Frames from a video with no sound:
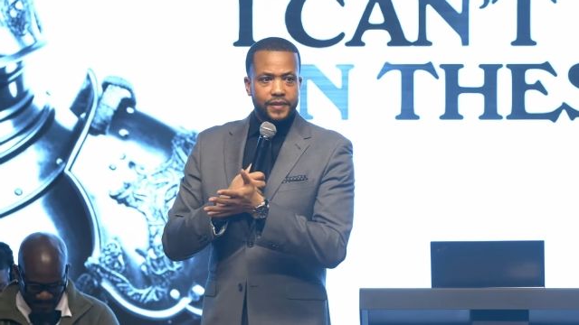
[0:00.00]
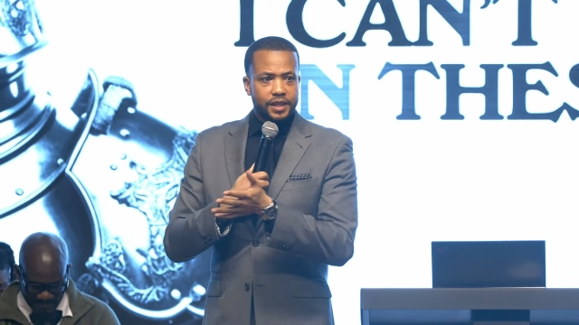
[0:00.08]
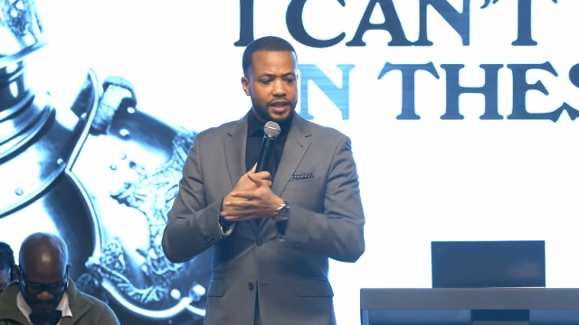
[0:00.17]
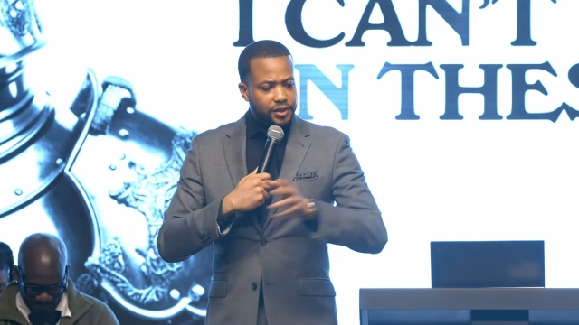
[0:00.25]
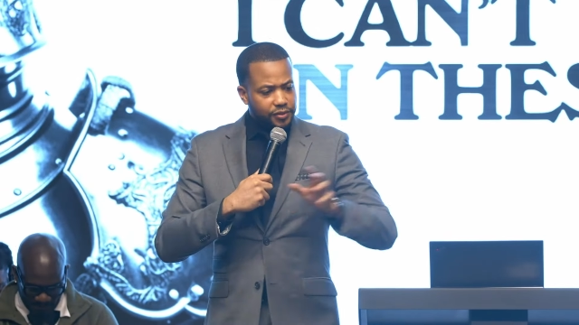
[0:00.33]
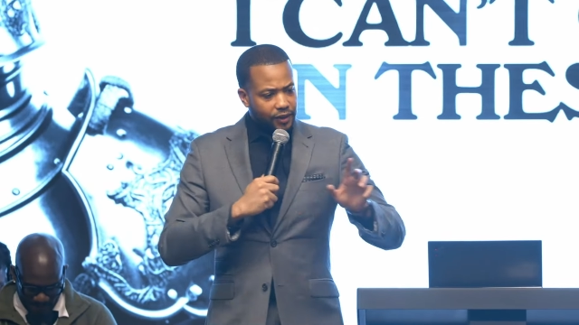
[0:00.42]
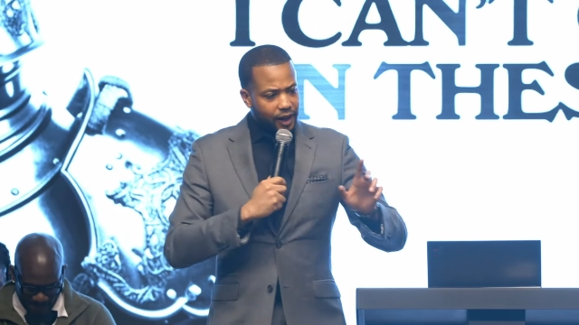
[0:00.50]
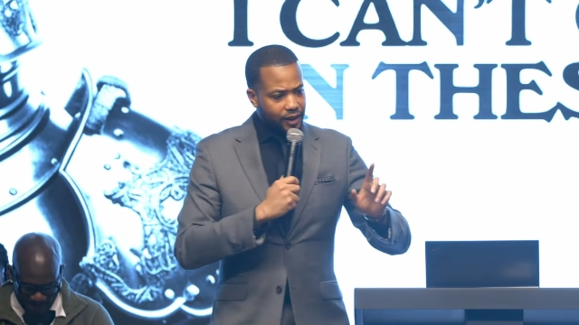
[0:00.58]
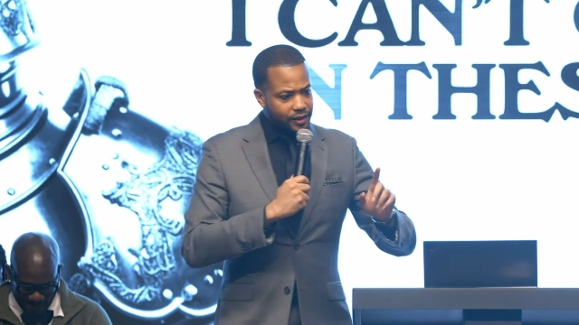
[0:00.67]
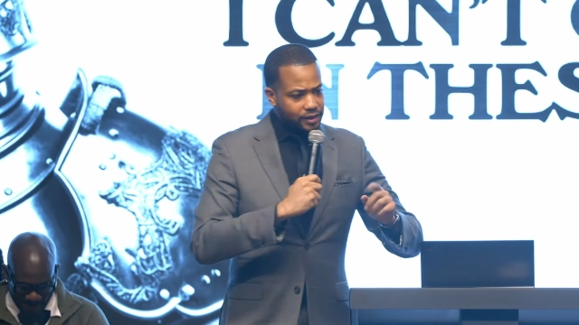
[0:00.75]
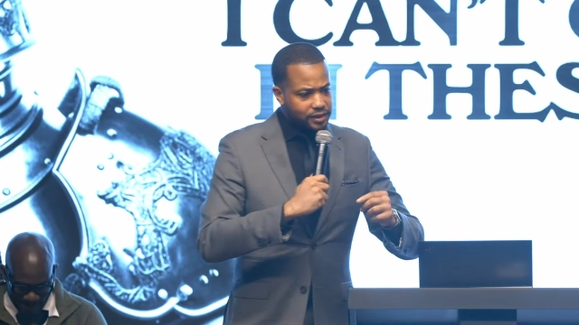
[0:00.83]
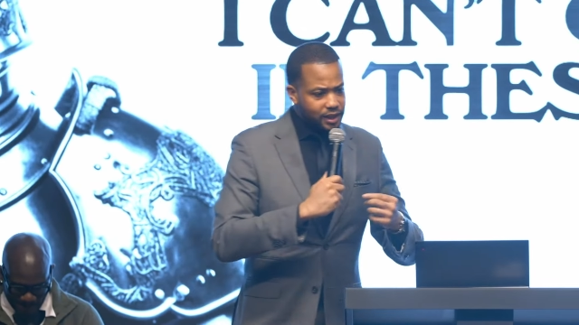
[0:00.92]
his
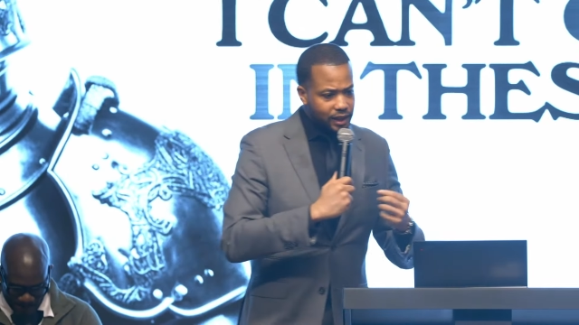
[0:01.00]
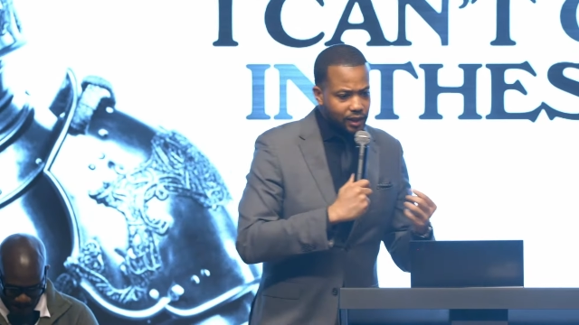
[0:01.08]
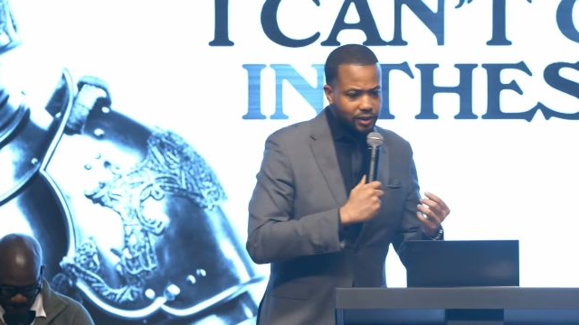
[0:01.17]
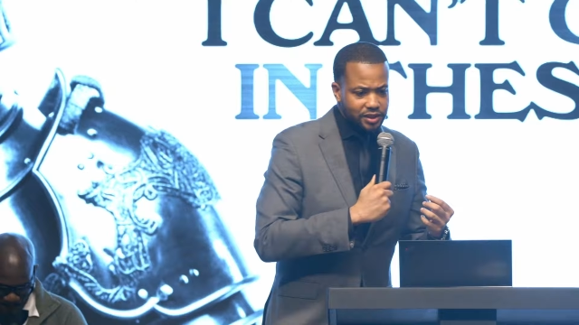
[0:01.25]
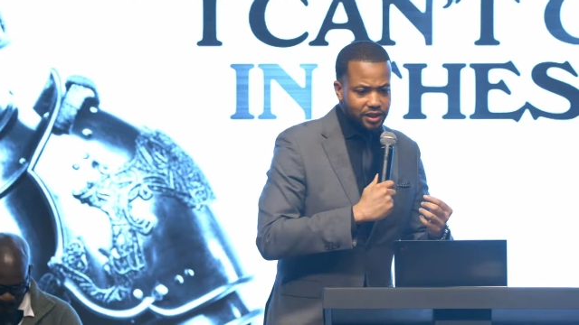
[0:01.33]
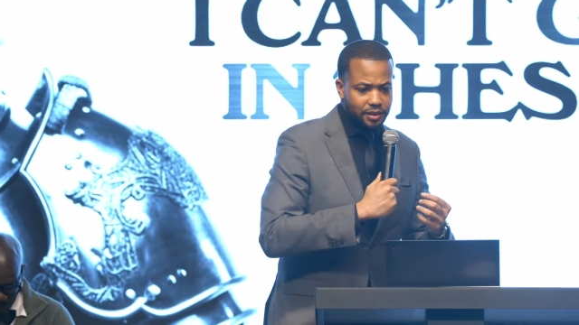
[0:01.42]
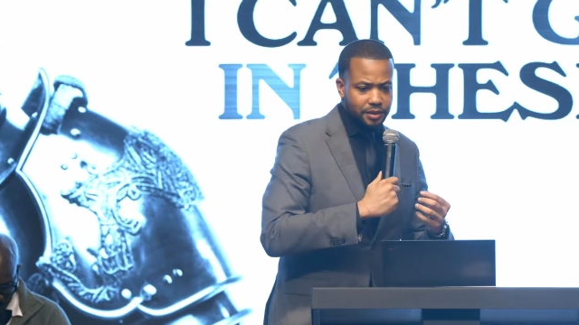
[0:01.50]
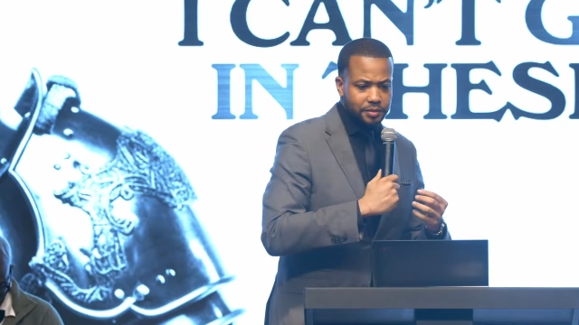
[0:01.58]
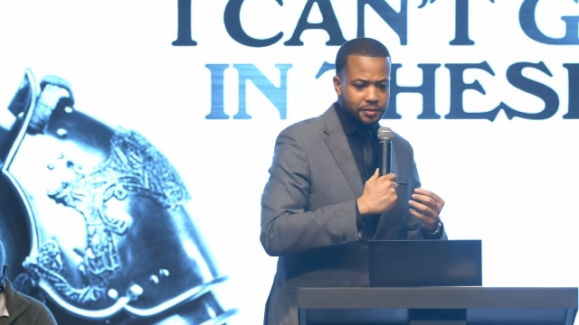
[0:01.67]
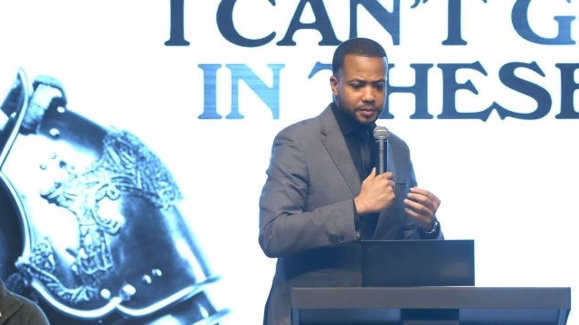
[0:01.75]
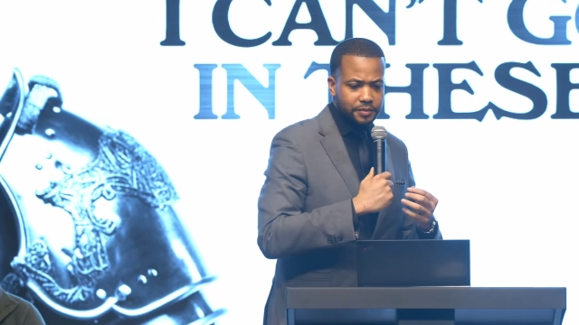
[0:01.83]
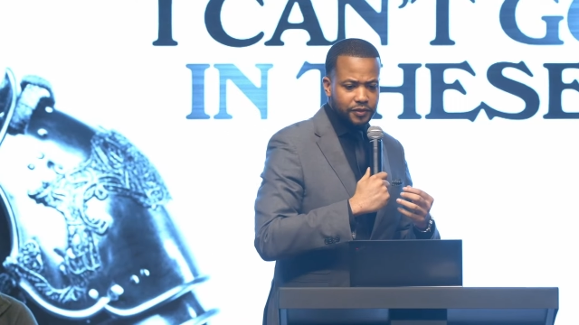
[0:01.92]
father tells
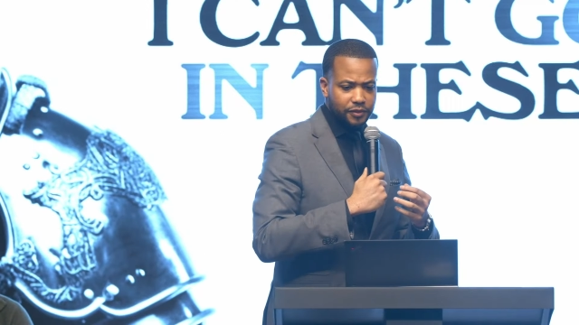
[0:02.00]
him,